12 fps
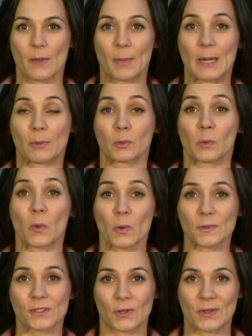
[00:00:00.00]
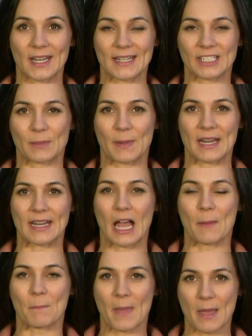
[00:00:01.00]
People will also need to be
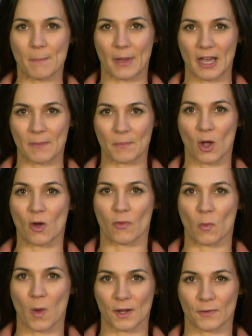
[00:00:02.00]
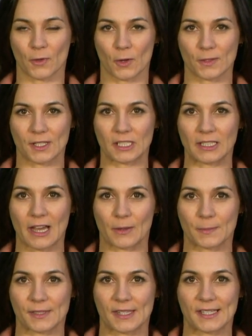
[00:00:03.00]
a member of one of those
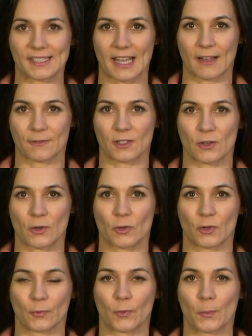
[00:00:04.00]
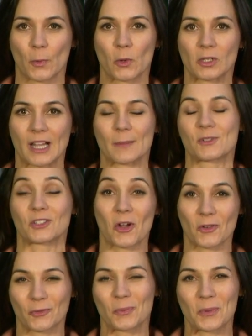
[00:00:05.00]
clubs. This afternoon, the football club,
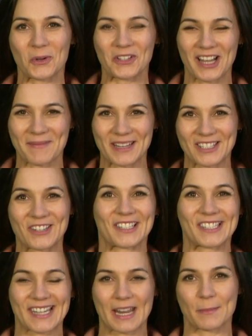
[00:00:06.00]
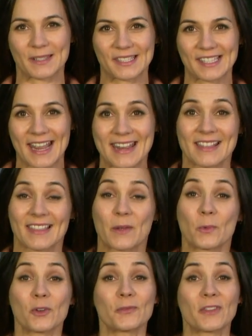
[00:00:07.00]
Geelong Football Club, issued a statement saying they
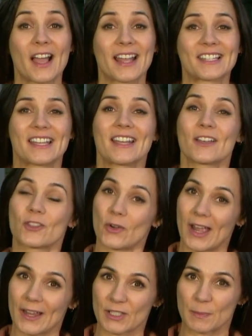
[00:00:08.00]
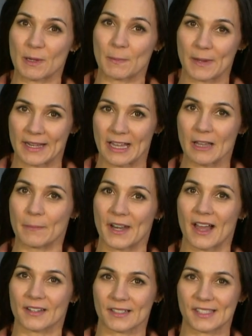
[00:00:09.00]
would have liked the crowd to be bigger, but
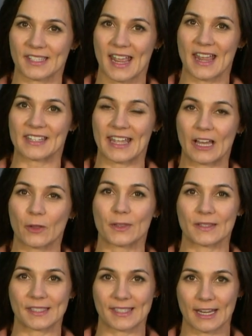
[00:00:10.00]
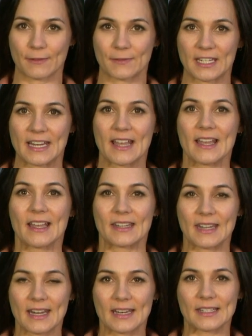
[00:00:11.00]
understand health and safety
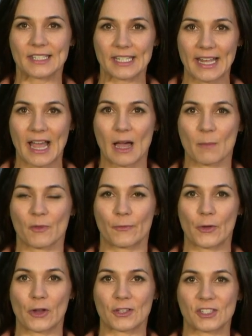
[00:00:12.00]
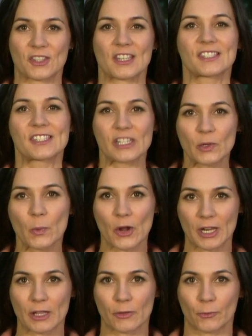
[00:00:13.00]
need to come first. They're still working
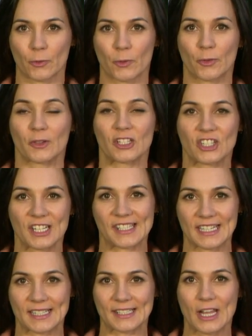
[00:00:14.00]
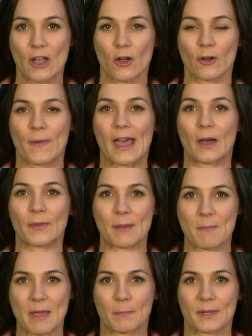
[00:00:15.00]
through the logistics of how
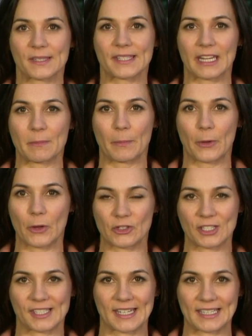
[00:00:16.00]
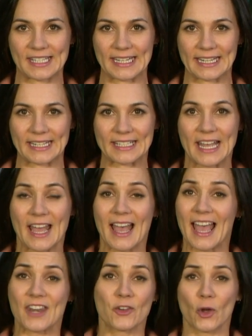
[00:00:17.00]
their members can purchase a ticket.
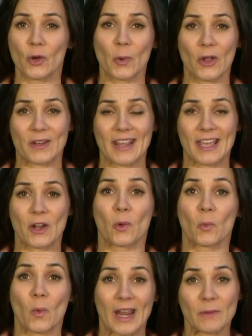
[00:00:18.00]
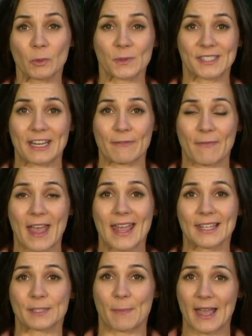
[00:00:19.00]
And no word yet on when we'll see
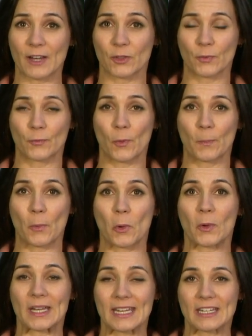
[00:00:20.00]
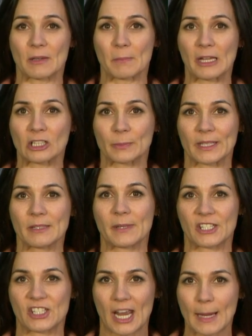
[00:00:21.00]
fans back at the football in Melbourne,
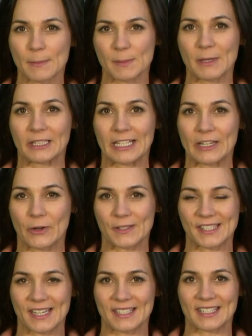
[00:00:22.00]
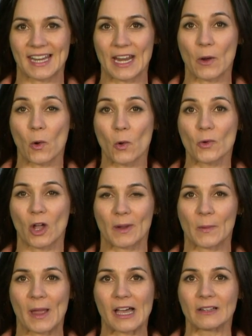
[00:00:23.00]
but James Merlino said today, all
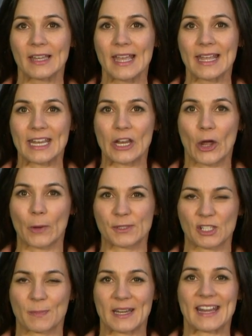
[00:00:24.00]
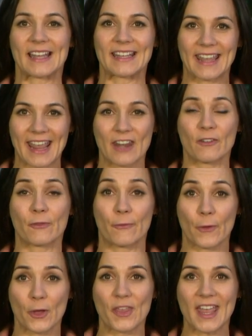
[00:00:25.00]
going well, he hopes to be again
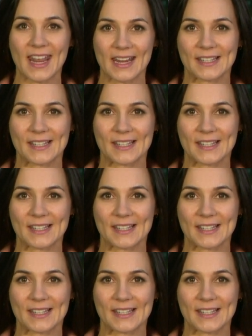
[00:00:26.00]
further